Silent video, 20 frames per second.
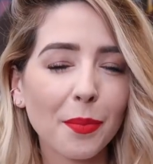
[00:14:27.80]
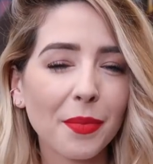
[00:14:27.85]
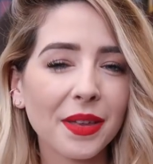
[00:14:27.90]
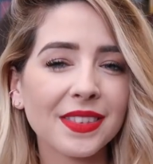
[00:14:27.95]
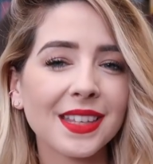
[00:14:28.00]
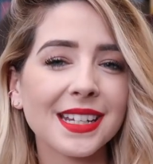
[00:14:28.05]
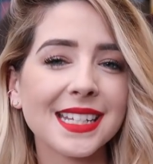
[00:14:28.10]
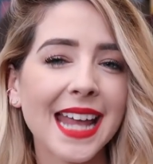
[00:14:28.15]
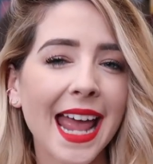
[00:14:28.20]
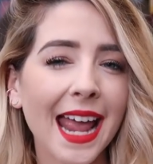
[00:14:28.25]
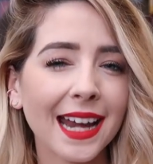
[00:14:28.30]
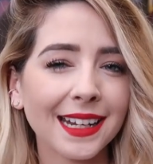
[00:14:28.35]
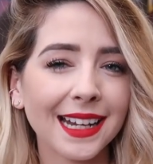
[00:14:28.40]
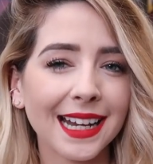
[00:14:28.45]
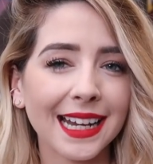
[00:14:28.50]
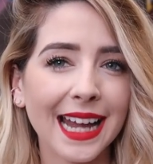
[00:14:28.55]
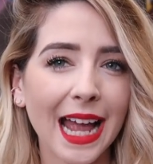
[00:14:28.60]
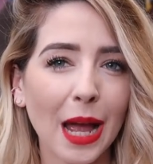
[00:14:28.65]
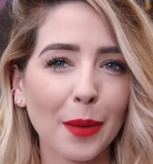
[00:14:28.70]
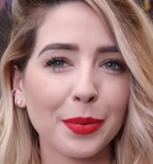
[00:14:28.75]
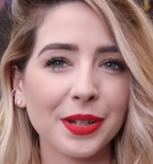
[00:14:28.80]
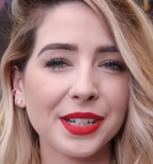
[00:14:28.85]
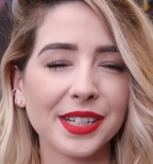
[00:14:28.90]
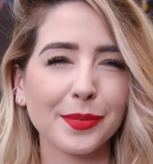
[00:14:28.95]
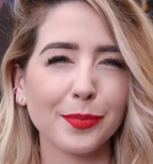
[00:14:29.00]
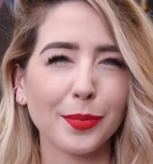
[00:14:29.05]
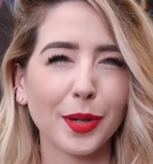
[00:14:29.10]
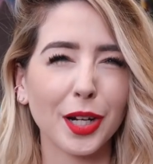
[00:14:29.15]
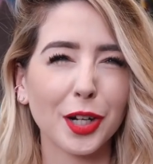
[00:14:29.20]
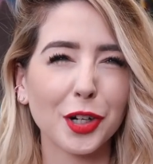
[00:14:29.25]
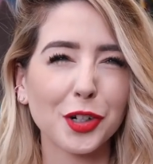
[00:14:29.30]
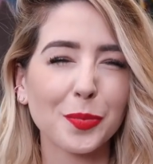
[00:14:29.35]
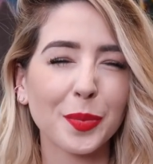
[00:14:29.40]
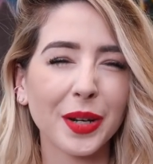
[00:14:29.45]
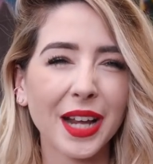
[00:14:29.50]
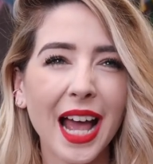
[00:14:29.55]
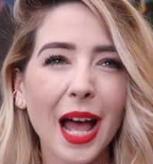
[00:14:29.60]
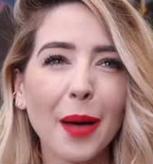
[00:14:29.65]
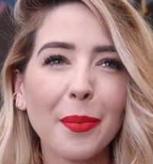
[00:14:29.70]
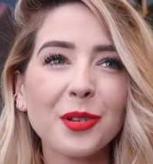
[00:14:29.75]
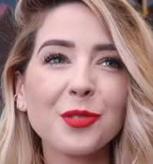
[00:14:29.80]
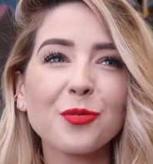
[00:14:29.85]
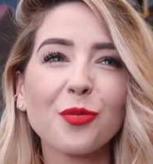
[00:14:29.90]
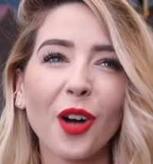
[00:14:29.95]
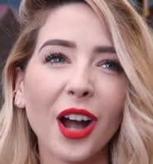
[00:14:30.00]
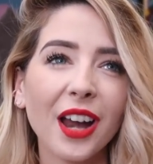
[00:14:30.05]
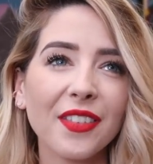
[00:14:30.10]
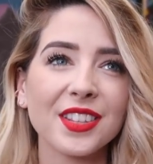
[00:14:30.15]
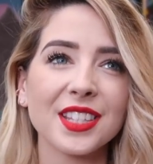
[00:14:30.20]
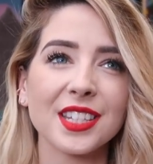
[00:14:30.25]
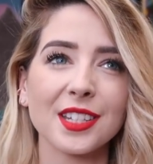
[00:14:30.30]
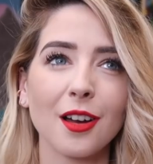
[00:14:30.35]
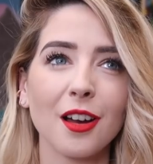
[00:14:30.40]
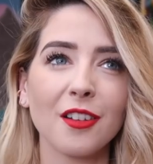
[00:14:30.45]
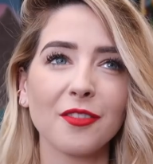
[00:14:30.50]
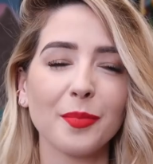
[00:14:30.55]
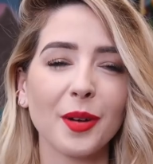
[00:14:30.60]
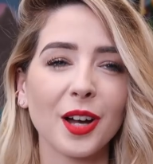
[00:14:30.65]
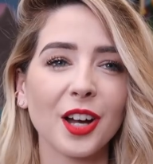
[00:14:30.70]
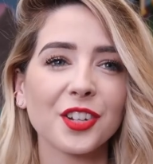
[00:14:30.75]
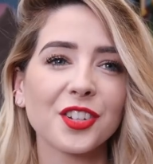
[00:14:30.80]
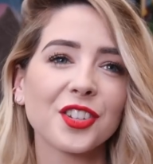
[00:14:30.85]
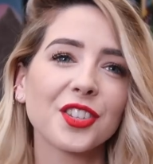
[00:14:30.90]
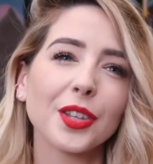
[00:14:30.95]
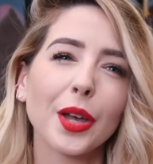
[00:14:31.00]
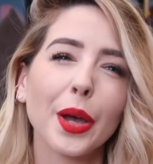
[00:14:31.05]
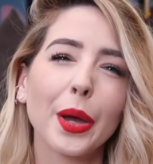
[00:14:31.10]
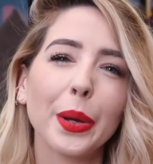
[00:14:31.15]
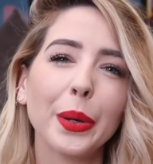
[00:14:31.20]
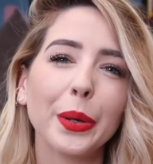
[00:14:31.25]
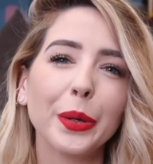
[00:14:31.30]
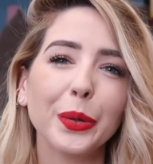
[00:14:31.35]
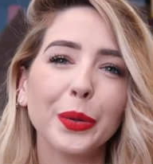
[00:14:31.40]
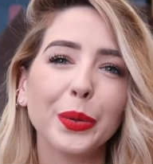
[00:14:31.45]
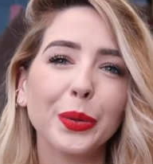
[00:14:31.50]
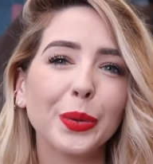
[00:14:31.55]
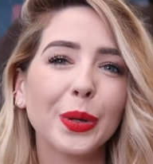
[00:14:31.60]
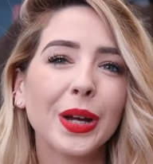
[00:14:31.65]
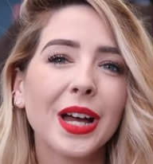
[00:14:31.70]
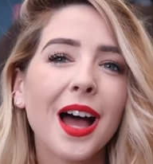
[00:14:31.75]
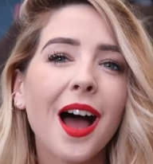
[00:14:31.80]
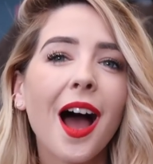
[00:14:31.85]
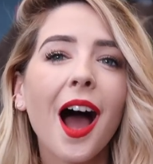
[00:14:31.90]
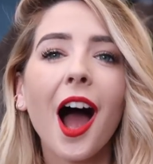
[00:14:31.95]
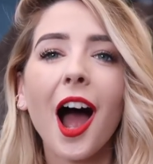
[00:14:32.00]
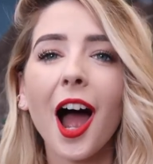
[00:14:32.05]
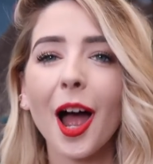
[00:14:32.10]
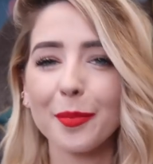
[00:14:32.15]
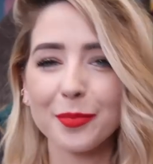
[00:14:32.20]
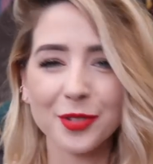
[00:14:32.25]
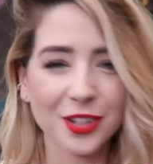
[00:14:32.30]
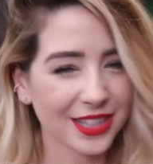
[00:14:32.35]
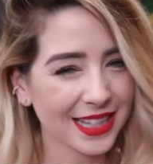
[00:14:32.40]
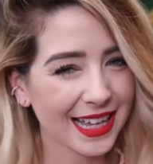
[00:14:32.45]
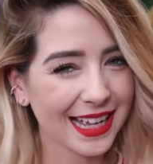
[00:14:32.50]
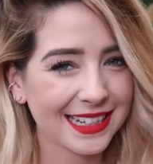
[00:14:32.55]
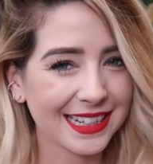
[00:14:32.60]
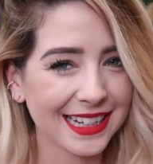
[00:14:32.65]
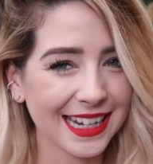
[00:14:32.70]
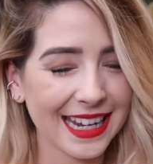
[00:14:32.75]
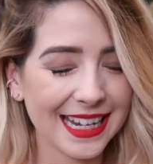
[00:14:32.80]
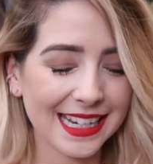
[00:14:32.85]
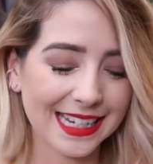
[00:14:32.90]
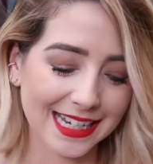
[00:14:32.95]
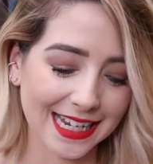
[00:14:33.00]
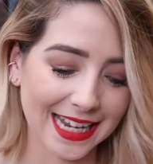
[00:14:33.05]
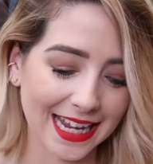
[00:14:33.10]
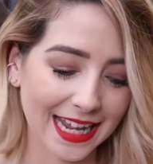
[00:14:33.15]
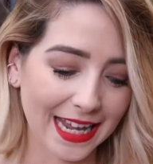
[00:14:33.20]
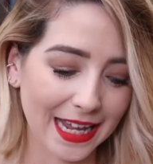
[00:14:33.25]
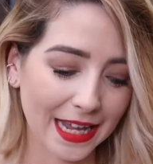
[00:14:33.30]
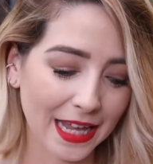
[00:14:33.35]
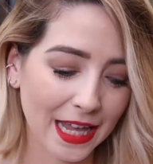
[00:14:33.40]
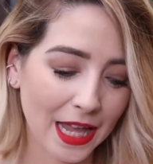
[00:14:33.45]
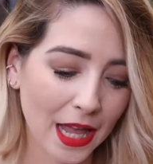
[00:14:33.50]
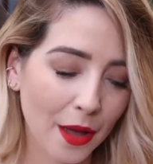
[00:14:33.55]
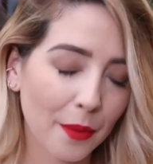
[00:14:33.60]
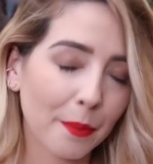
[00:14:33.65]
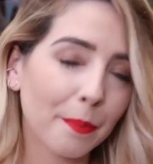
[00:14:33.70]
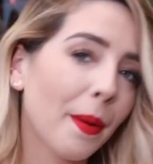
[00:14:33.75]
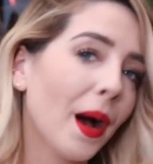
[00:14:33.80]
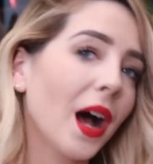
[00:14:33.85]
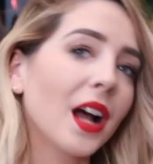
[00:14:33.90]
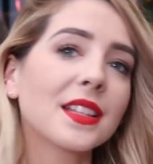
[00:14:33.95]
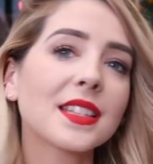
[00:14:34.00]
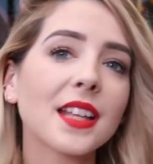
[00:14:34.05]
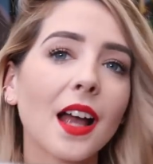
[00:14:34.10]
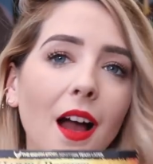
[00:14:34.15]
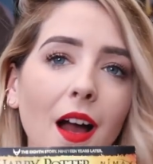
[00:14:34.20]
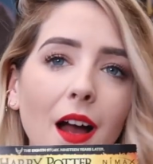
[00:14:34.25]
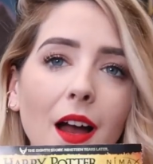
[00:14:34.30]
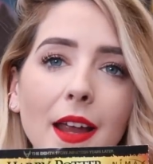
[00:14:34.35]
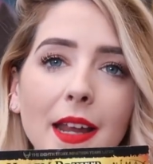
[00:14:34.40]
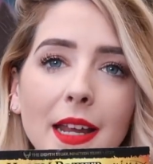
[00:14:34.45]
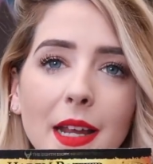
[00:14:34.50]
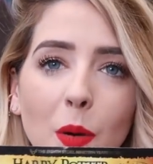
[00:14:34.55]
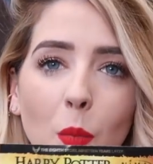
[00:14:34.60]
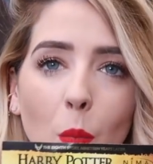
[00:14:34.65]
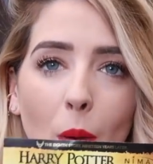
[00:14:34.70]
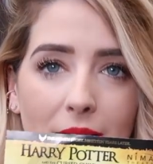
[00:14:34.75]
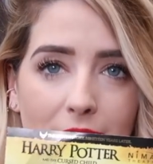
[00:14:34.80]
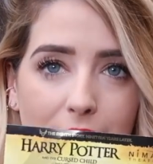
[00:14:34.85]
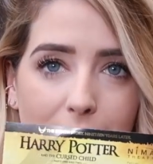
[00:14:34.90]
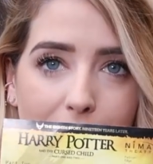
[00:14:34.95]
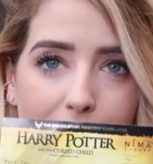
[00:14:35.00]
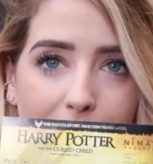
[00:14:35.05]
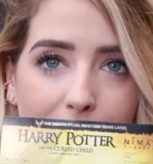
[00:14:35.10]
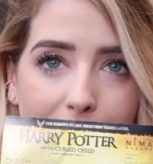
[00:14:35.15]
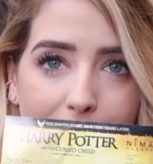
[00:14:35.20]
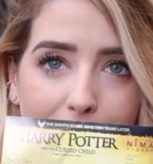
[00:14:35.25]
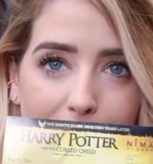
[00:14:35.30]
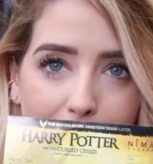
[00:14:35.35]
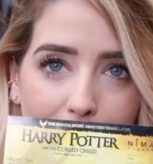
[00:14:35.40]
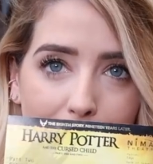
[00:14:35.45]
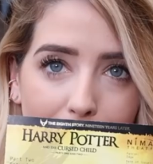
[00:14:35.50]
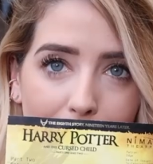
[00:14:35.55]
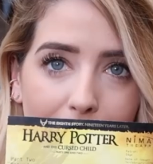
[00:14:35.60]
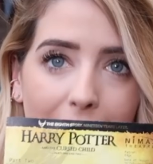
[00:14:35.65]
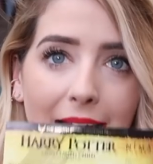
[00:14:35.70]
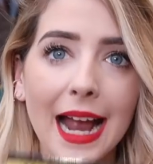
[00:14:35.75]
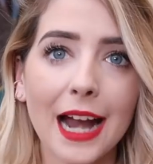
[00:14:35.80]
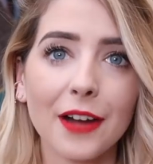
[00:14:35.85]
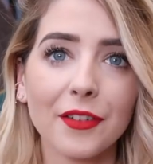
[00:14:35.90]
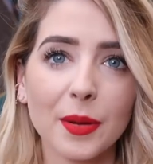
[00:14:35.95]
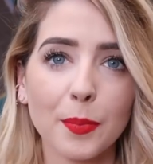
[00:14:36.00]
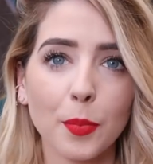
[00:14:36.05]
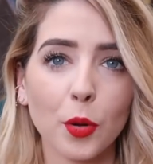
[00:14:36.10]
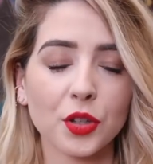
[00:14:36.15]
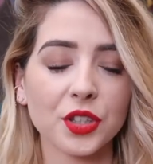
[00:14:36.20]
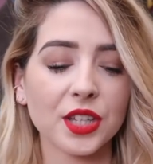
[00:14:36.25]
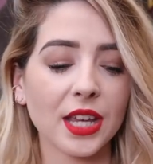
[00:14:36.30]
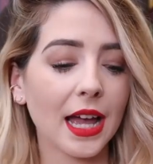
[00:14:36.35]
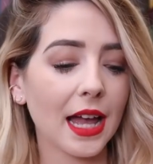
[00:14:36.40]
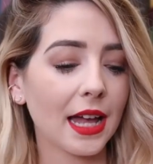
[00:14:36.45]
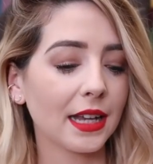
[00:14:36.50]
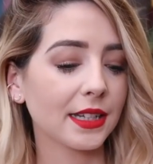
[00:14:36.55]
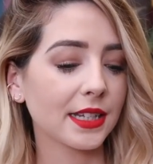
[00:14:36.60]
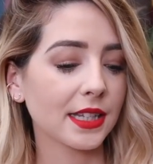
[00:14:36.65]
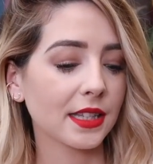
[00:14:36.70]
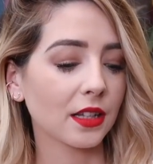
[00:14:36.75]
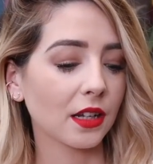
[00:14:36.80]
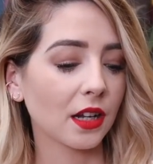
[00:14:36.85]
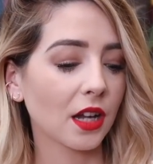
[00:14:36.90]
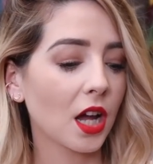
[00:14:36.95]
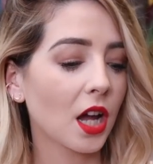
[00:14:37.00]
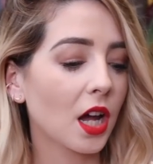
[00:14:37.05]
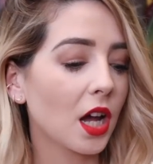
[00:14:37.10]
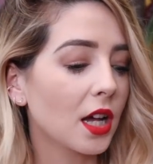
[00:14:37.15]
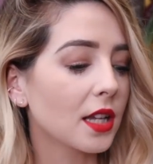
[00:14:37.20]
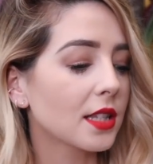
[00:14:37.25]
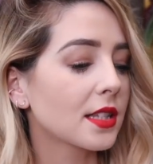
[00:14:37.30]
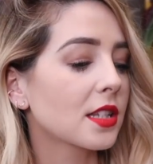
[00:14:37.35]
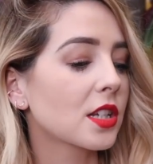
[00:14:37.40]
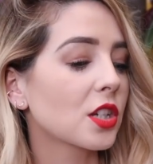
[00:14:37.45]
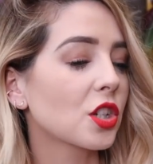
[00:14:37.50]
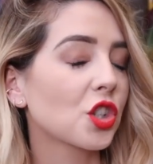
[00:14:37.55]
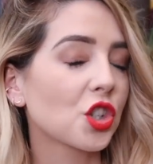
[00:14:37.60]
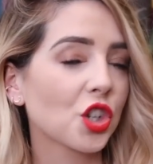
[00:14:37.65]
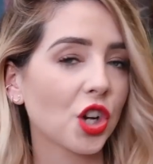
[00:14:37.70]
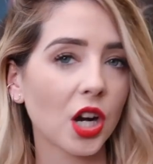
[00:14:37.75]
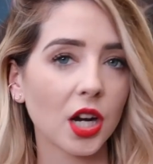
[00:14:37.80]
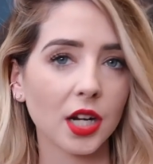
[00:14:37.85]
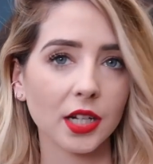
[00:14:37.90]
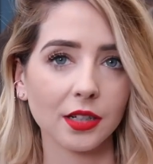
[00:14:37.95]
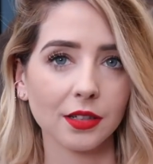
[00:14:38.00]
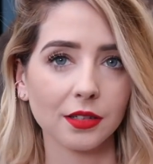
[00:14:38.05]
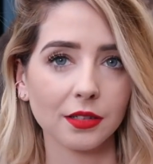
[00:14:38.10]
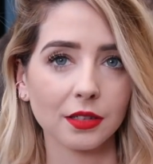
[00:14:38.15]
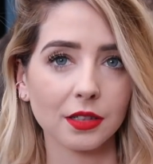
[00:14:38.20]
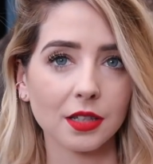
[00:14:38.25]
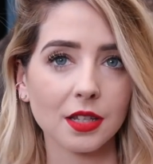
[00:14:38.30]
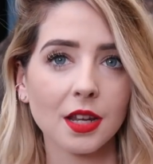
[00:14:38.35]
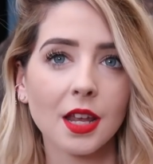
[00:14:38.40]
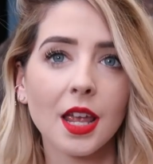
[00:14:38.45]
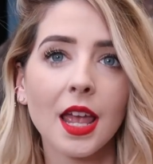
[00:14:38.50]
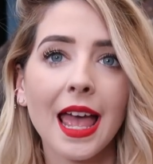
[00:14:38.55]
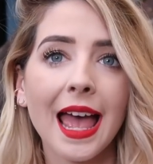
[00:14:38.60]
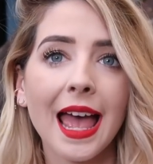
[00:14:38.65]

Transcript: something that technically happened in March, but it happened right at the start of March, so I'm just adding it into here. But I went to see Harry Potter and the Cursed Child,